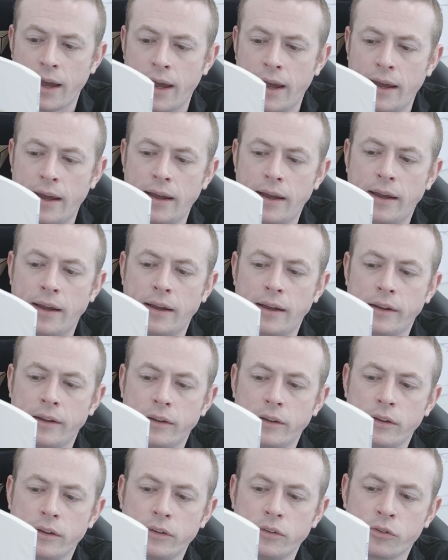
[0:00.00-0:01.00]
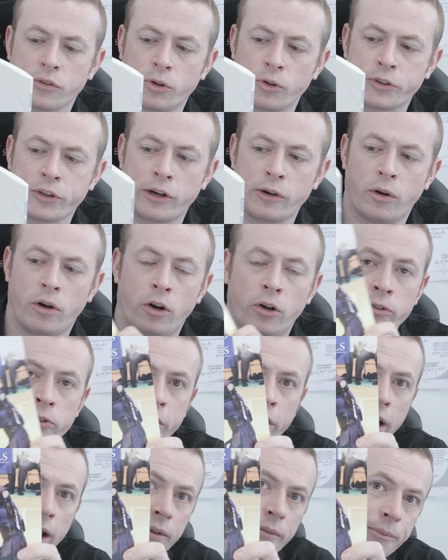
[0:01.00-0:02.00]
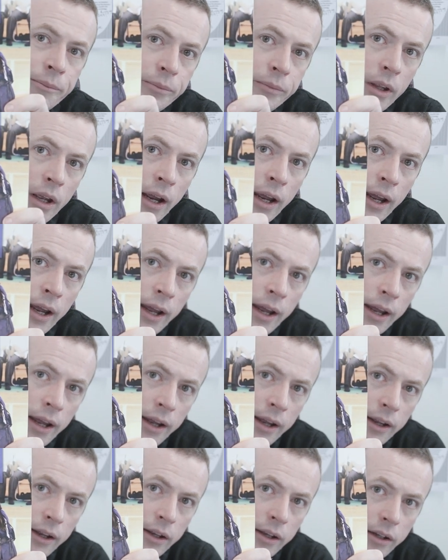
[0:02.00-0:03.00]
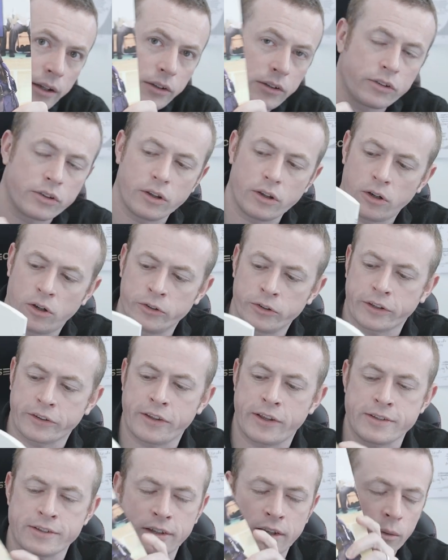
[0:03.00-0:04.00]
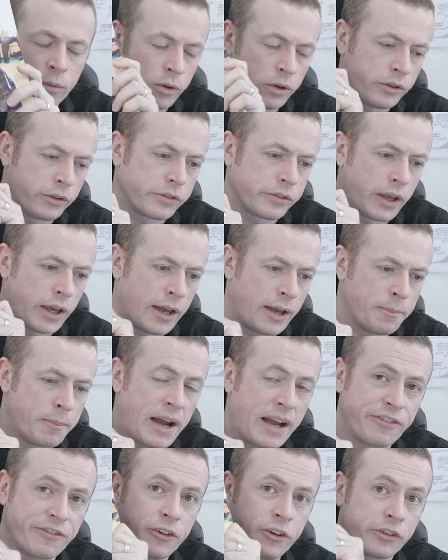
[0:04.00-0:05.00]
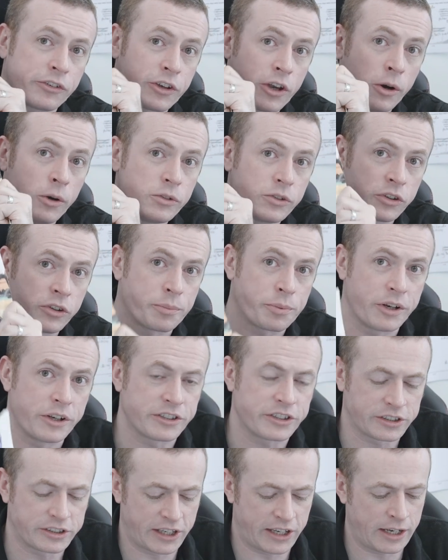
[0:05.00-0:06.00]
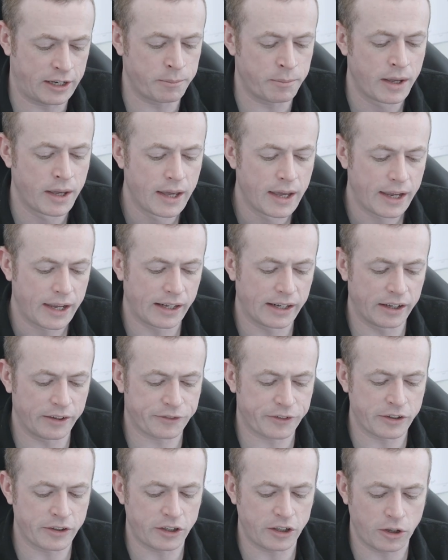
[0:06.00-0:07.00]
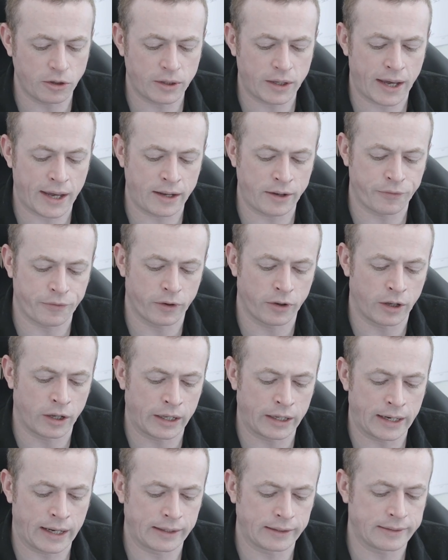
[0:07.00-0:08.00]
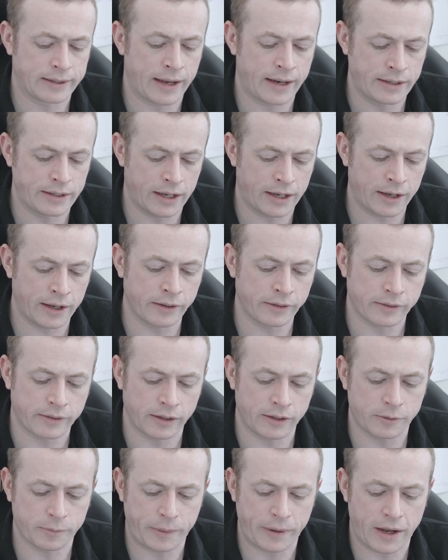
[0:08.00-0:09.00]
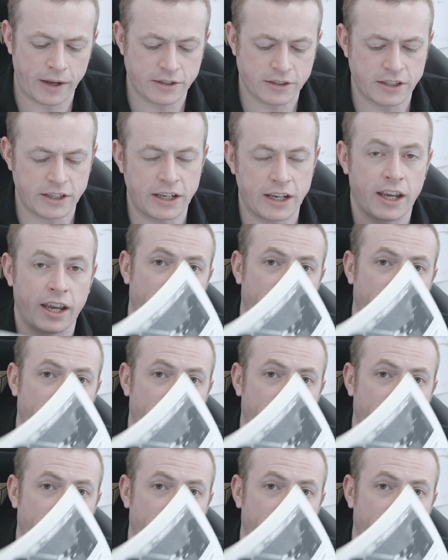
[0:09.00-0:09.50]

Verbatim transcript: uh, Sotaro Honda. Uh, Honda Sensei was uh, my first coach of the British team. He lived in the U K for like ten years, did his PhD